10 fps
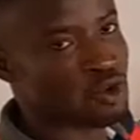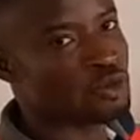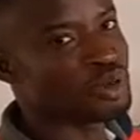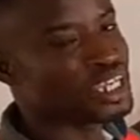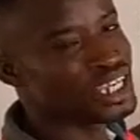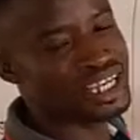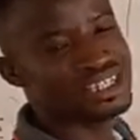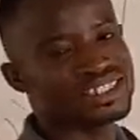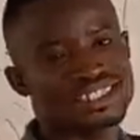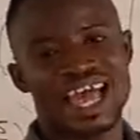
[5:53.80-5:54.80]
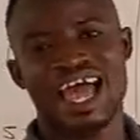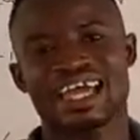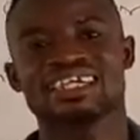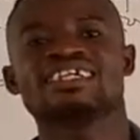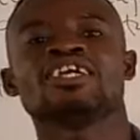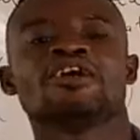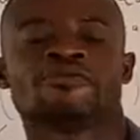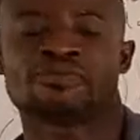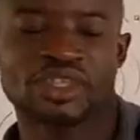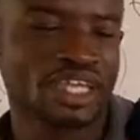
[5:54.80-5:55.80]
will be sine
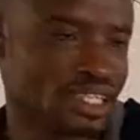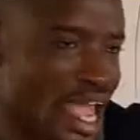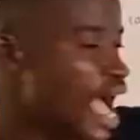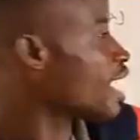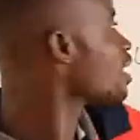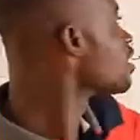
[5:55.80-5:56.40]
theta,